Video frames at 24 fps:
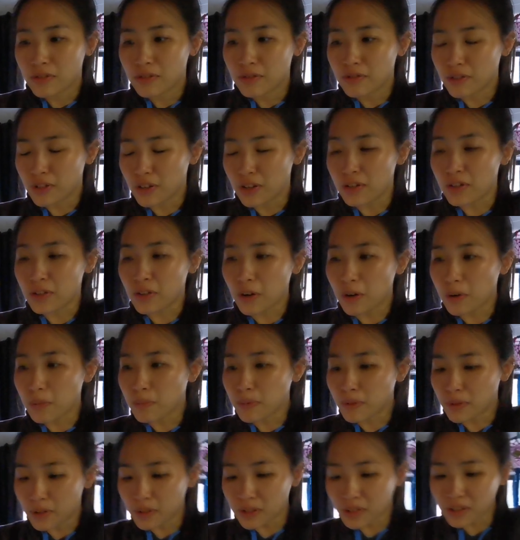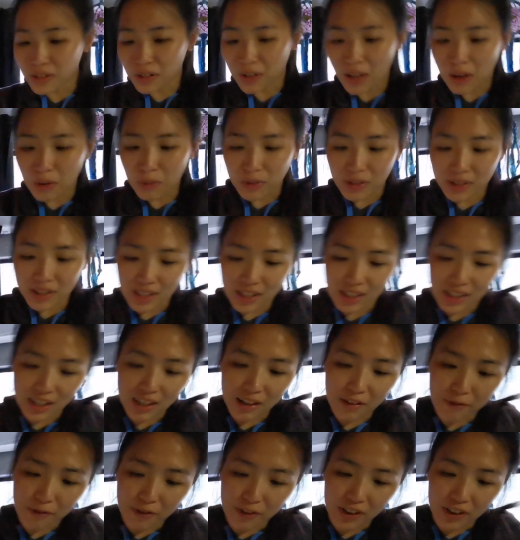real GoPro, so I was thinking